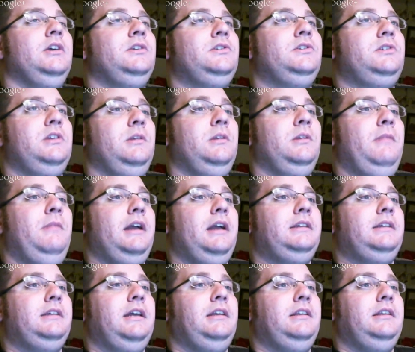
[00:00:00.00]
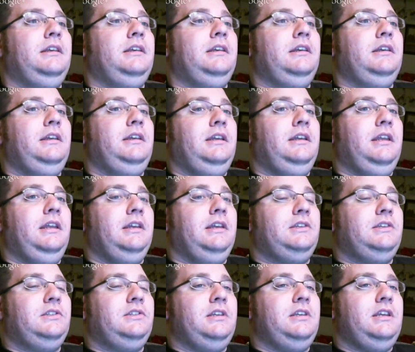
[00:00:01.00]
send him back down to
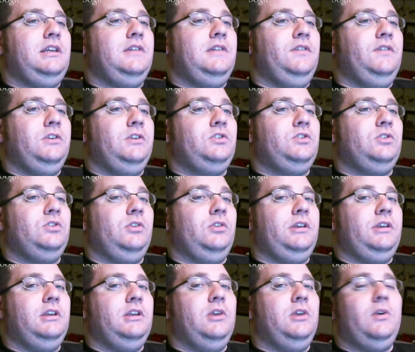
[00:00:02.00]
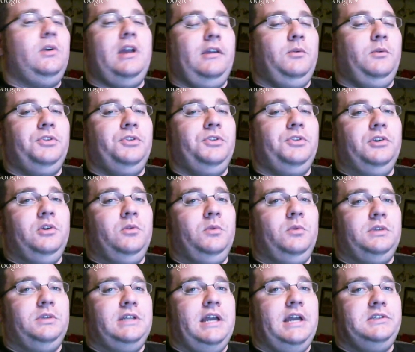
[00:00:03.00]
NXT eventually, kind of like what they're
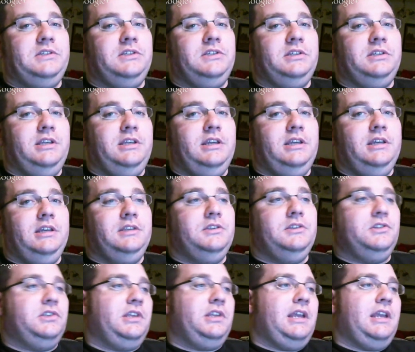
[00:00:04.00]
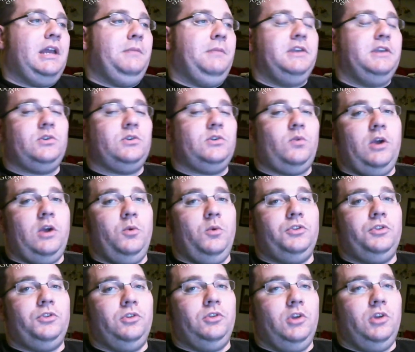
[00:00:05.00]
doing with Tyson Kidd, just to kind of mess around
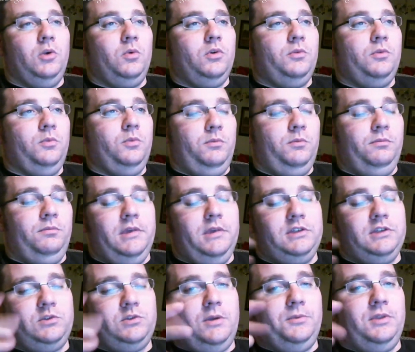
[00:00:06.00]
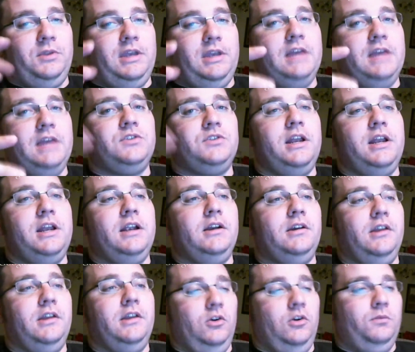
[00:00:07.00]
with the guys there
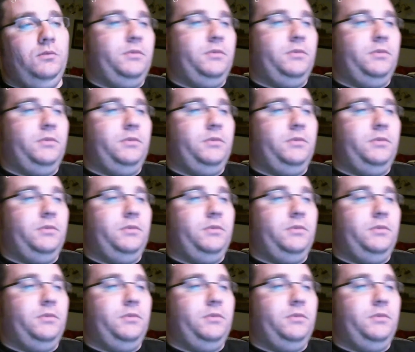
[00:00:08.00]
and help